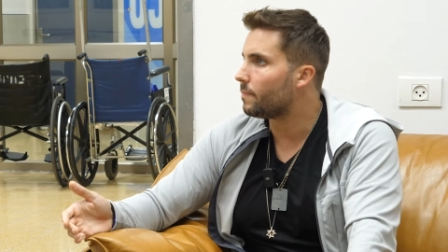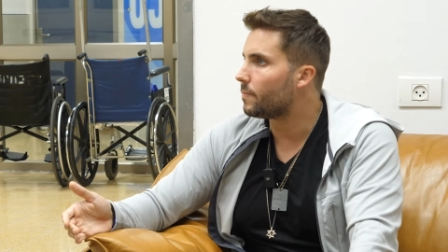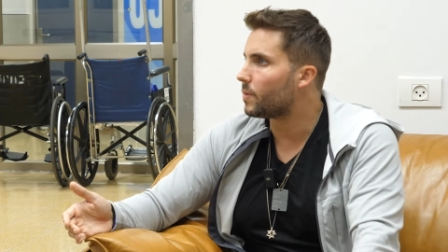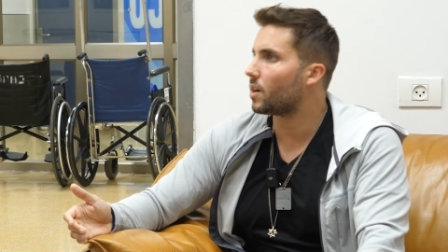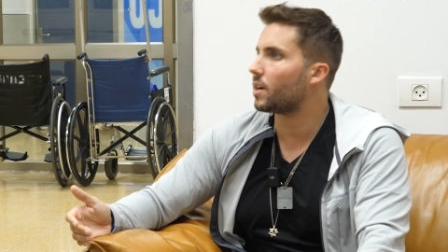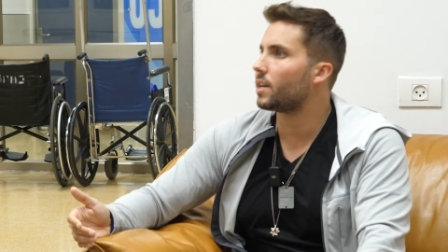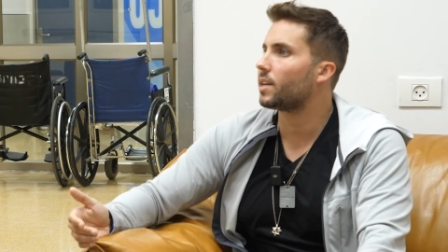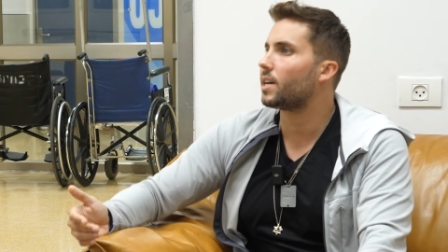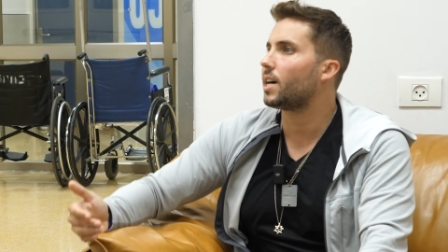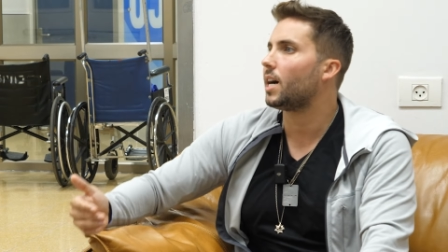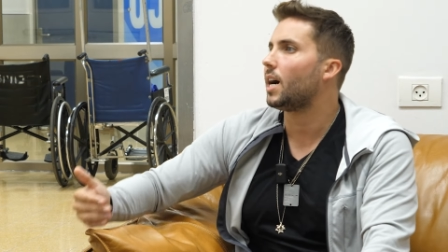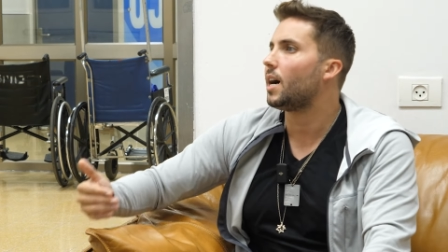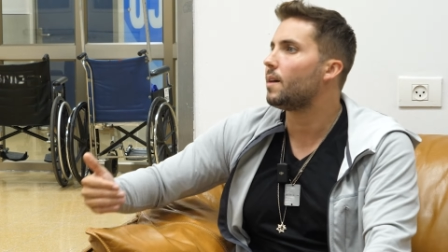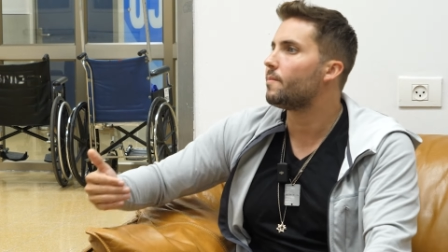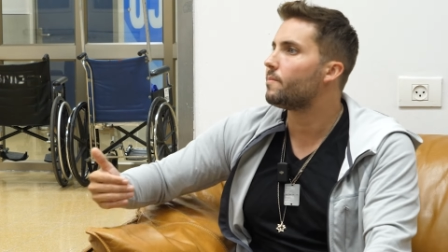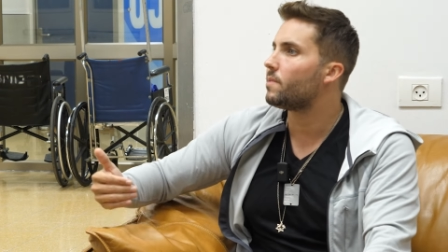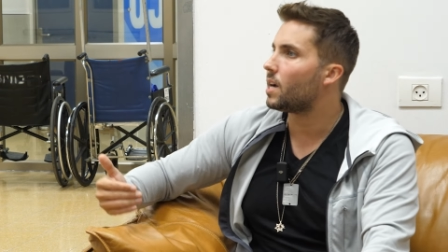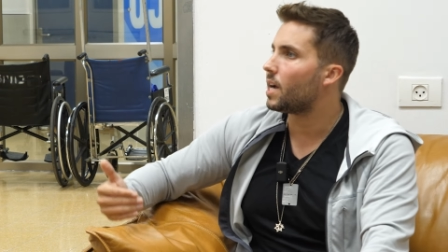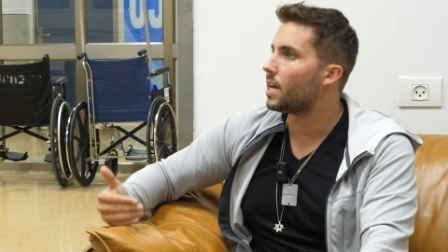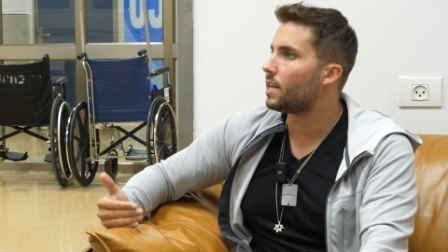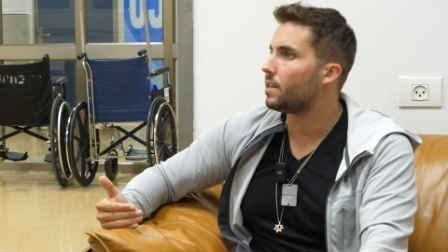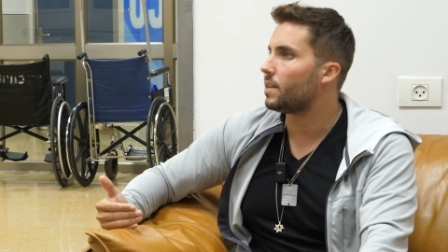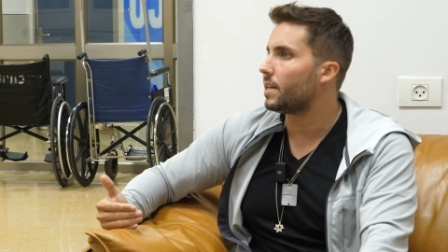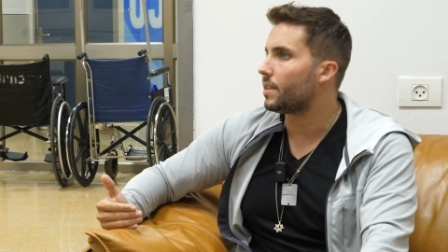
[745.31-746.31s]
They're in
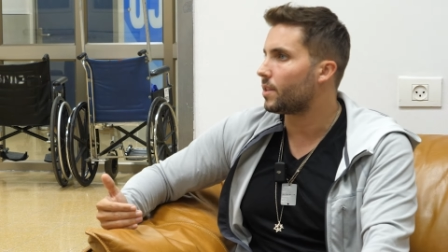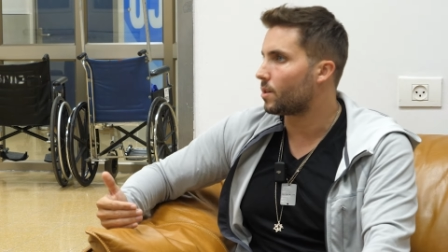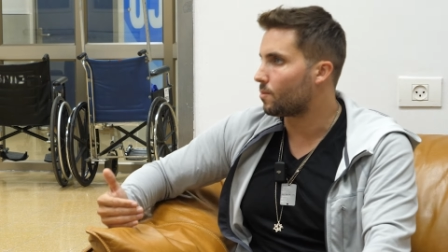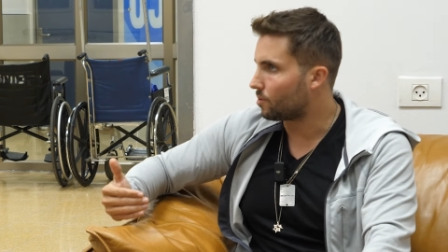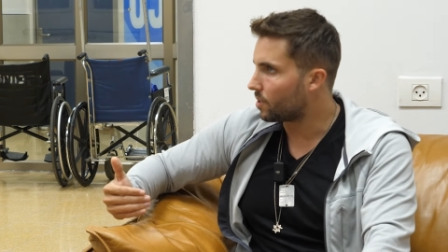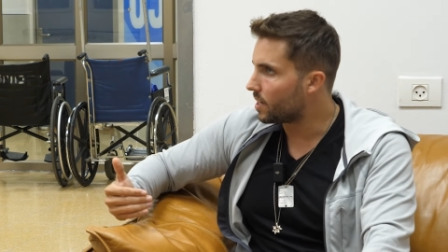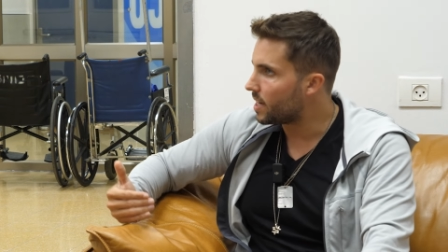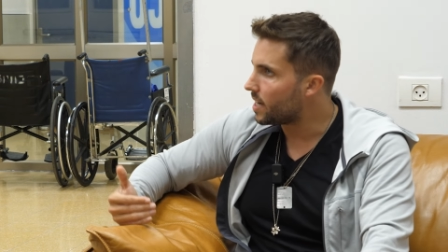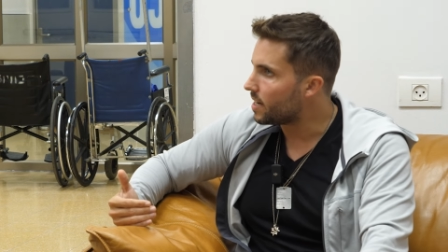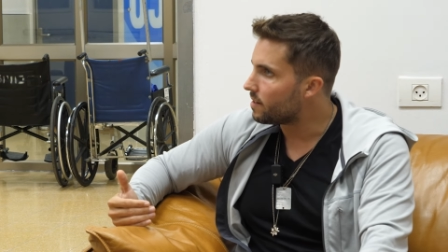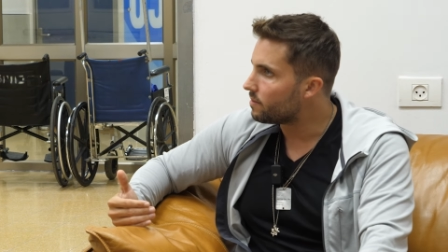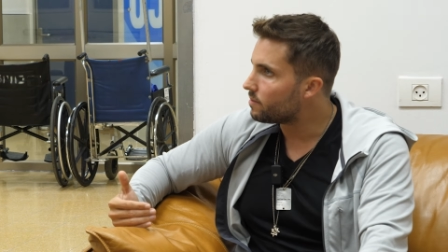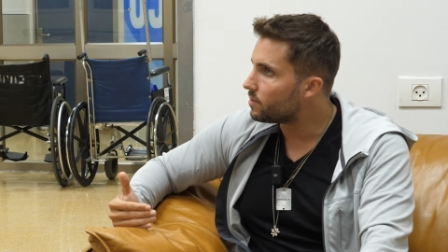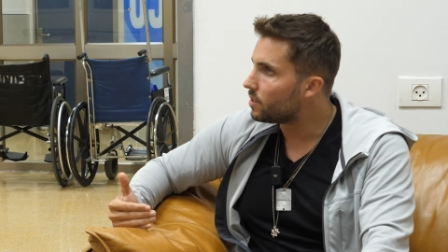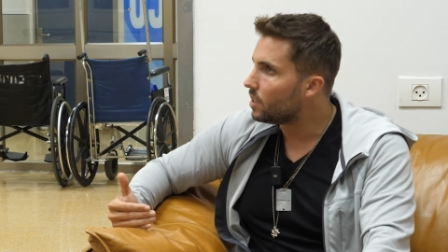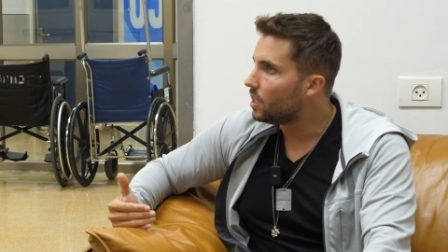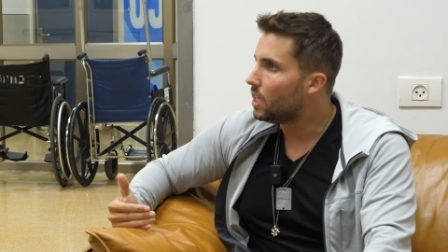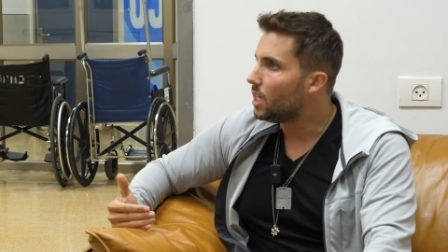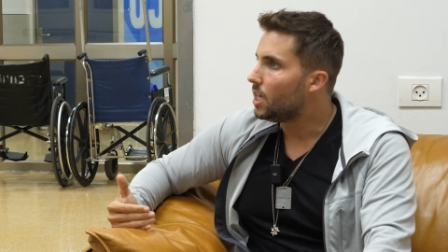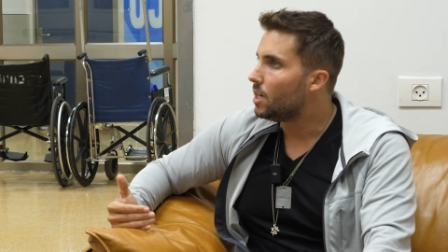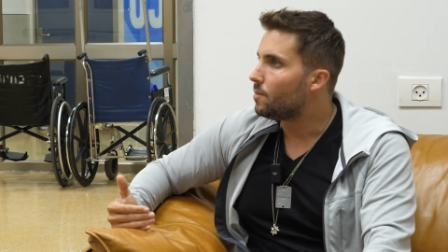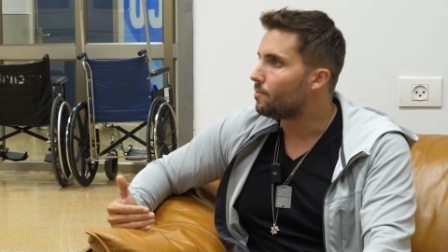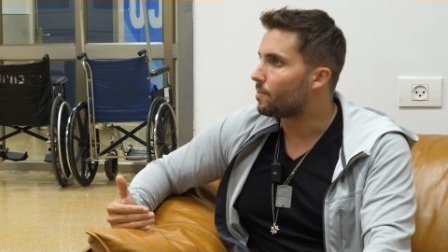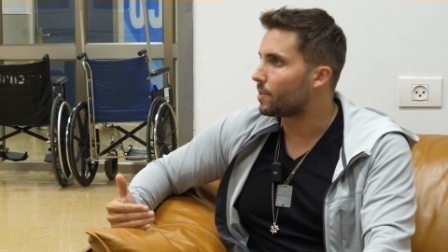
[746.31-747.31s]
combat and they're brave,
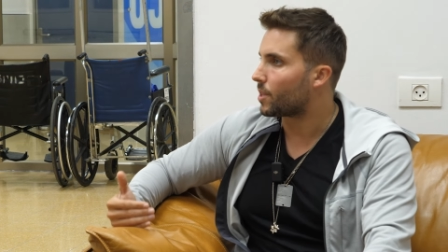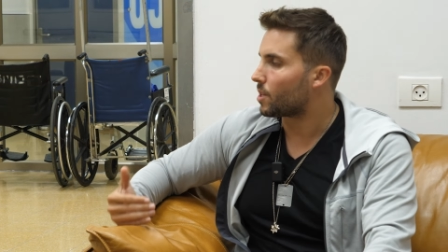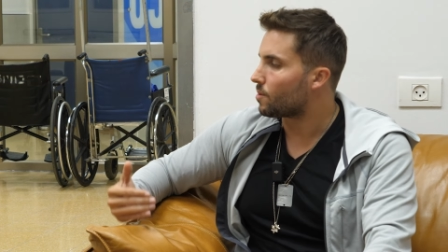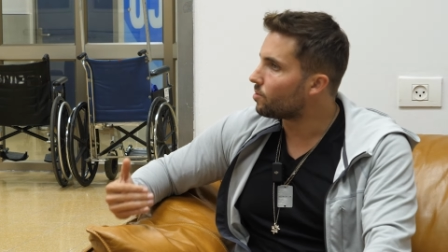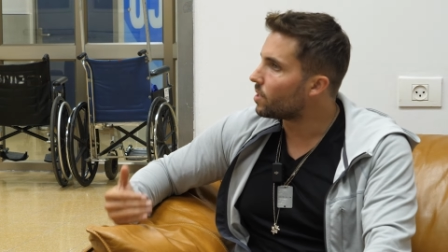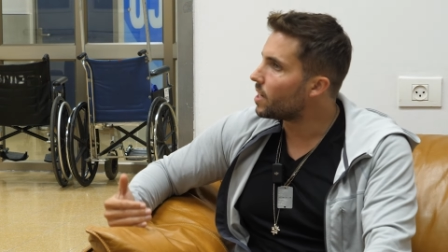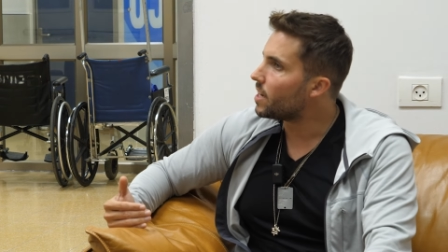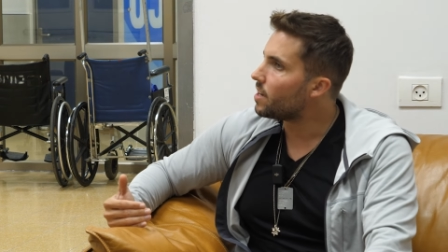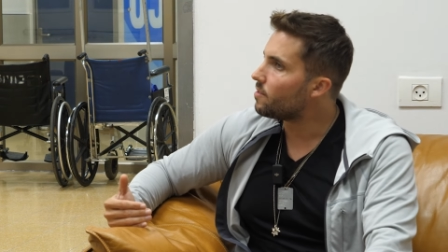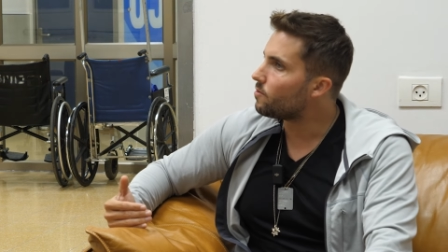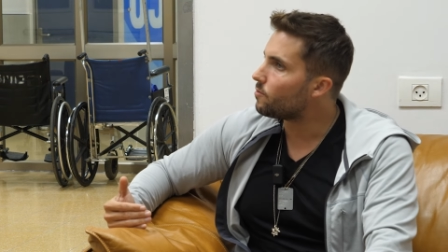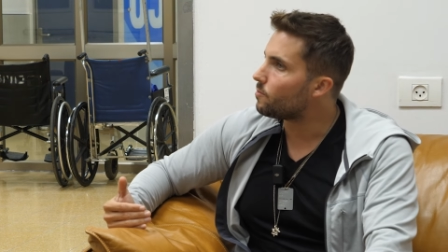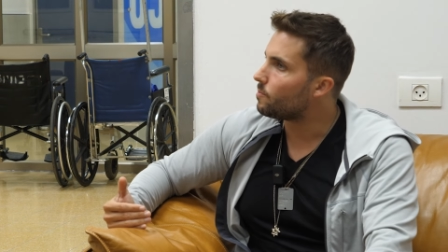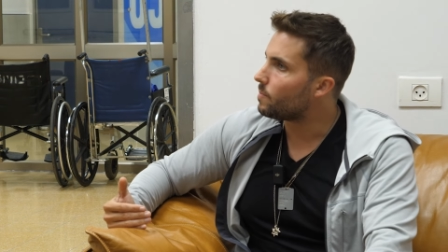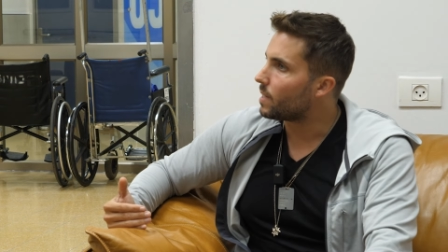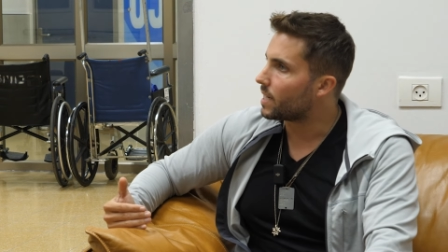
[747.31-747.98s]
but they're brave